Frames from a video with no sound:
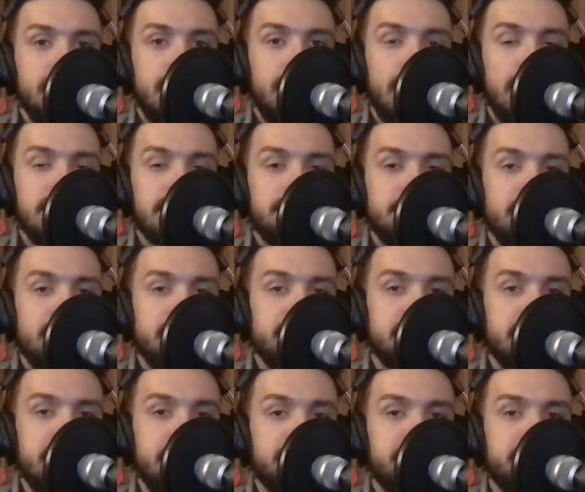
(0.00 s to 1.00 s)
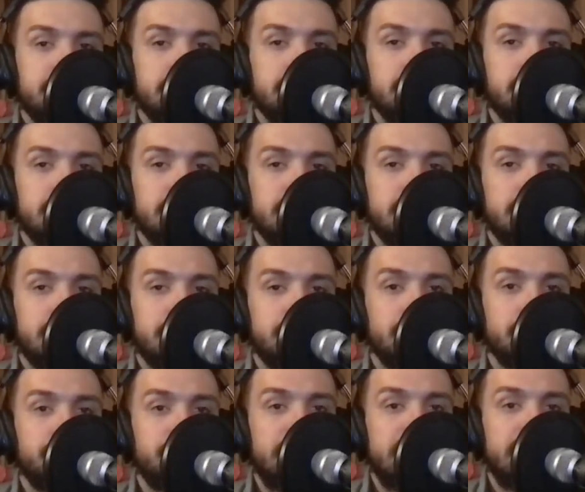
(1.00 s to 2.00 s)
Some other teams to look
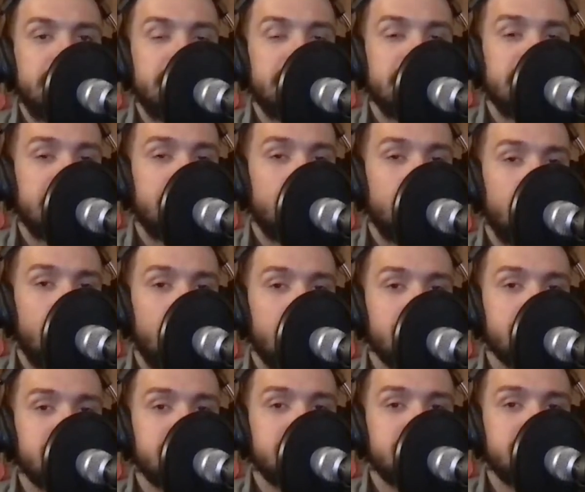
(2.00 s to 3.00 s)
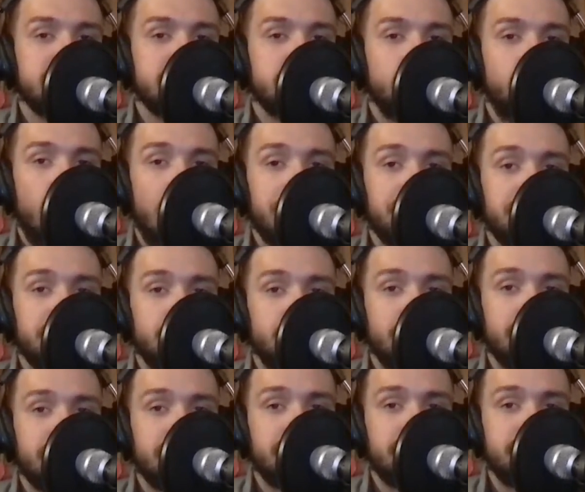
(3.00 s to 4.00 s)
could be the Atlanta Hawks, the Washington
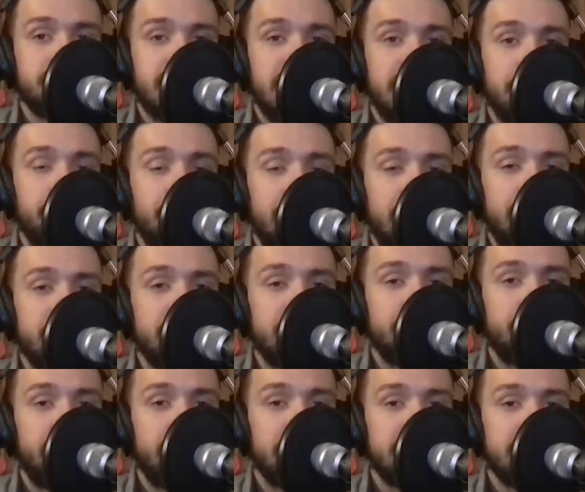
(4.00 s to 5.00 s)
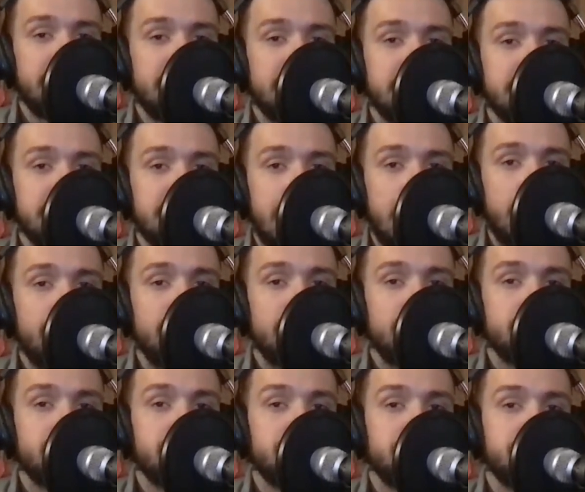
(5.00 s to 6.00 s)
Wizards, and maybe the Pelicans. However,
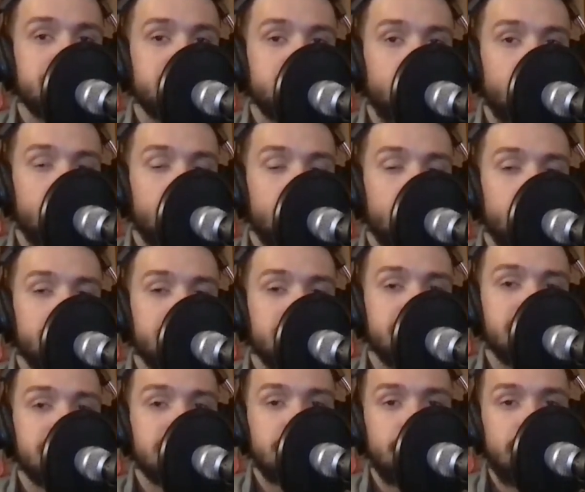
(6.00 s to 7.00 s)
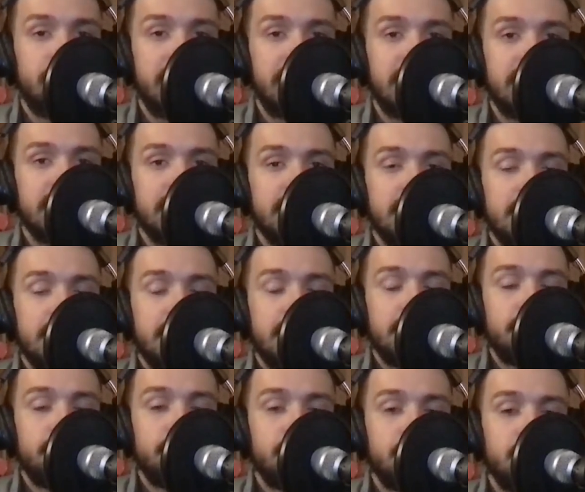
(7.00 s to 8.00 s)
those are just door courses to make
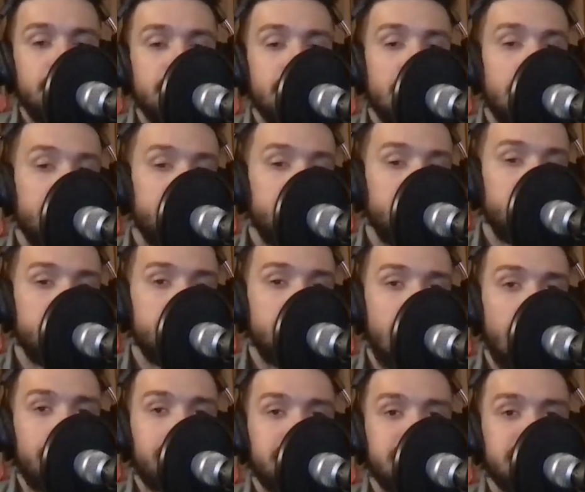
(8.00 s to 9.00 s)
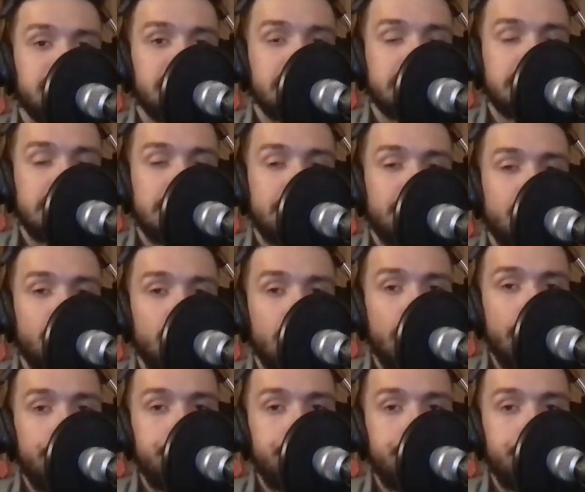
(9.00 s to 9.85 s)
a move up to select number one.